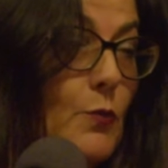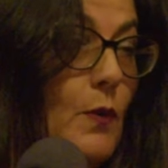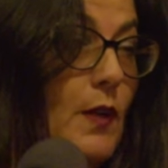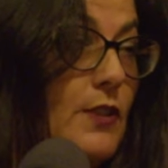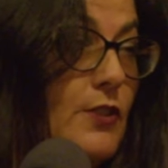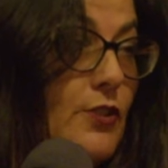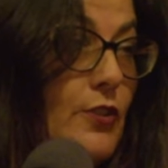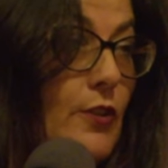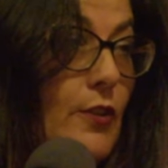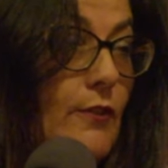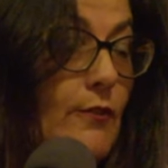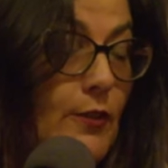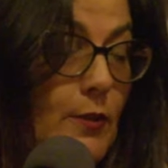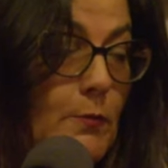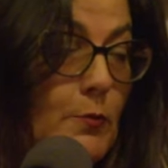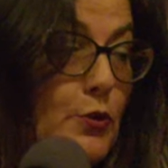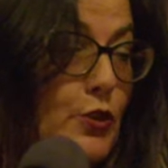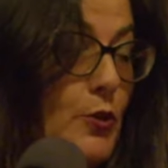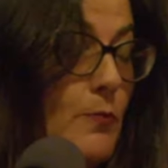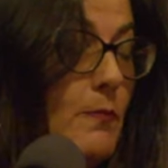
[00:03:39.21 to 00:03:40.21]
One served the
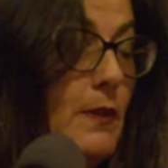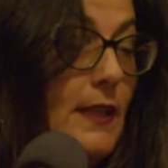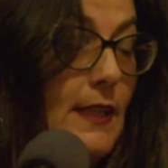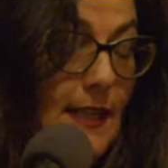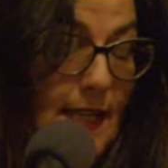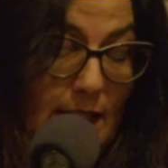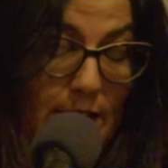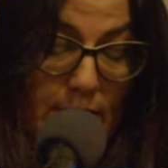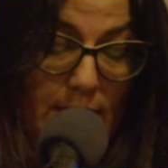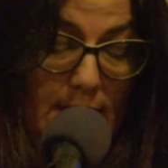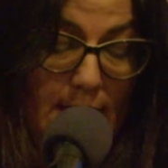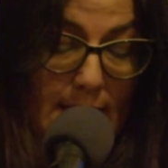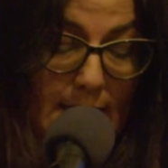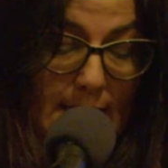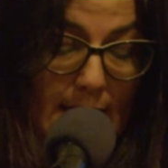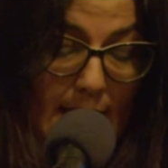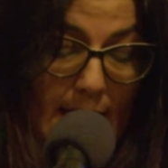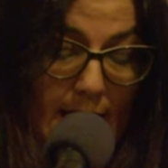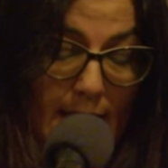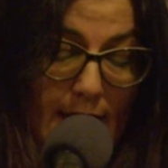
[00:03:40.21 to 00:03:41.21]
bushmeat catch of the
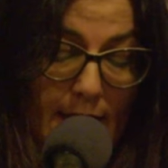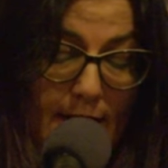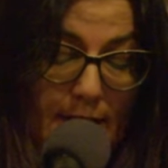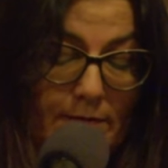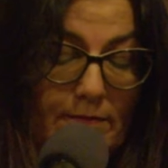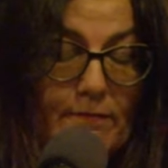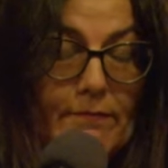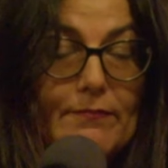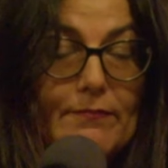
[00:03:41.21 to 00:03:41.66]
day: